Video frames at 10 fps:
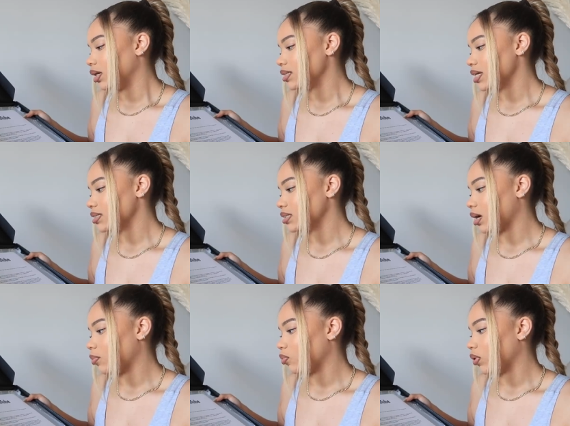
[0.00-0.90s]
It says
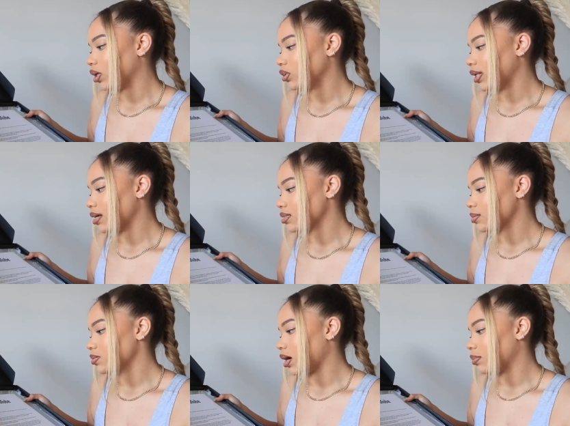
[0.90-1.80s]
some 100,000
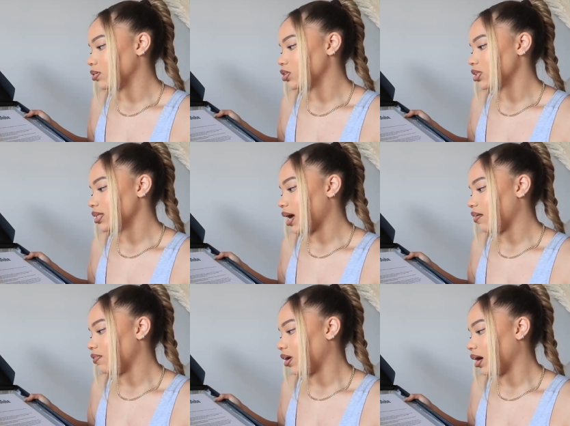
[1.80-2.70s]
subscribers. Just
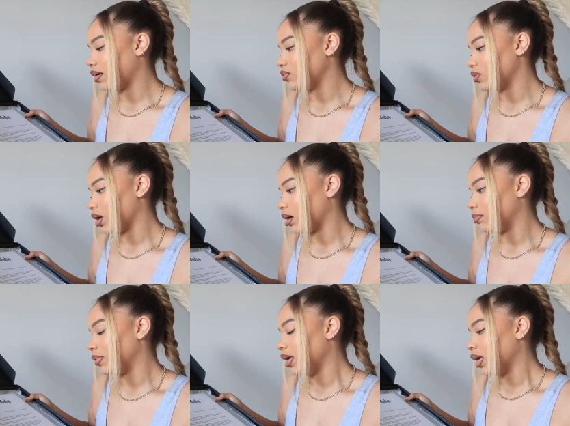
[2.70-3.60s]
how far have you
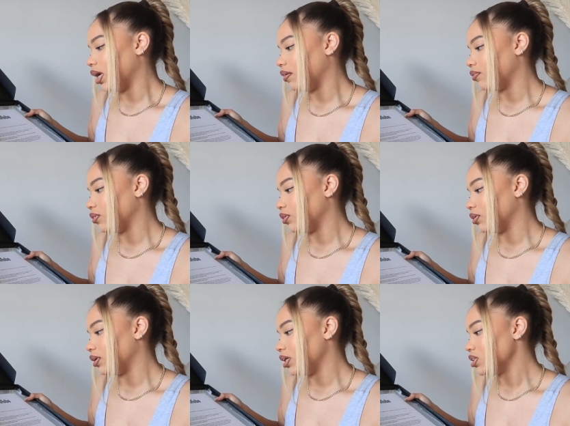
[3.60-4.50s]
come? If
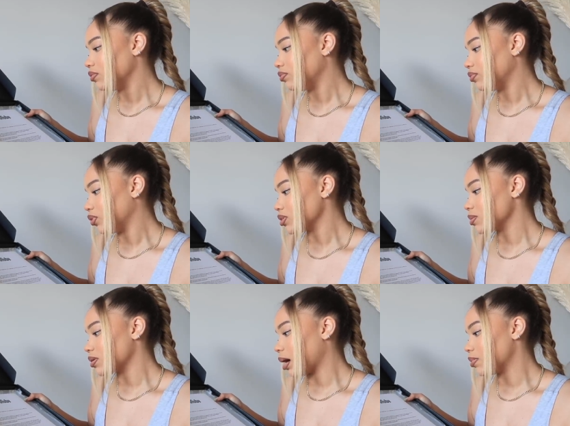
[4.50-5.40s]
each of your
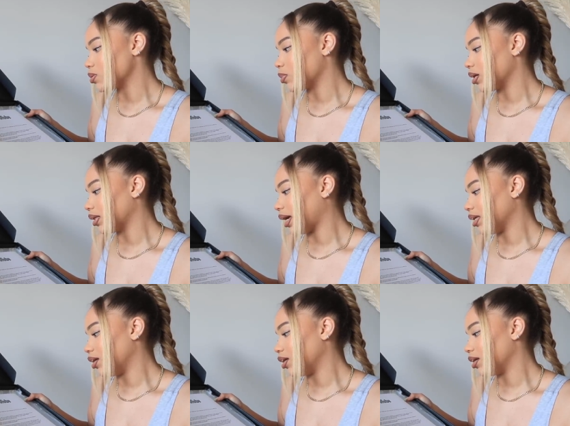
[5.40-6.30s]
subscribers were a light
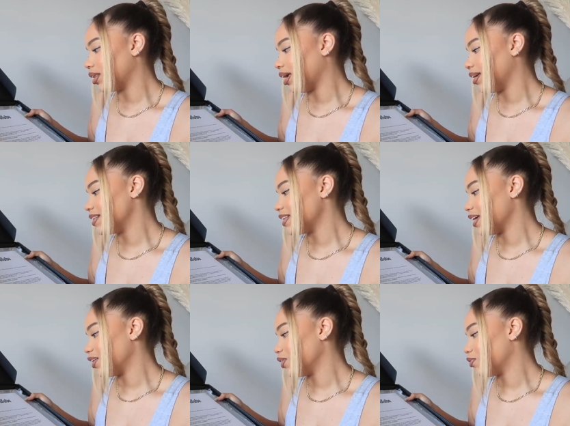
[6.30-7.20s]
year, they could
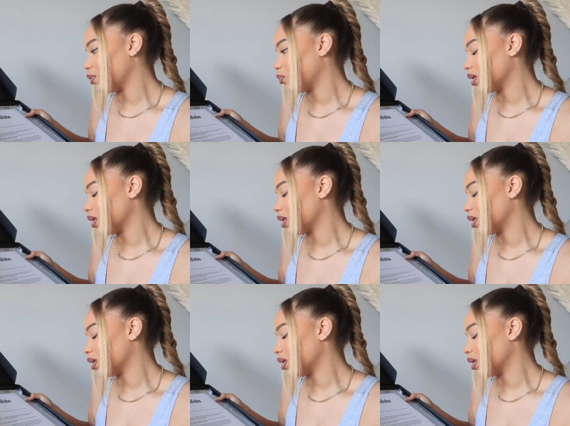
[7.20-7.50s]
take you from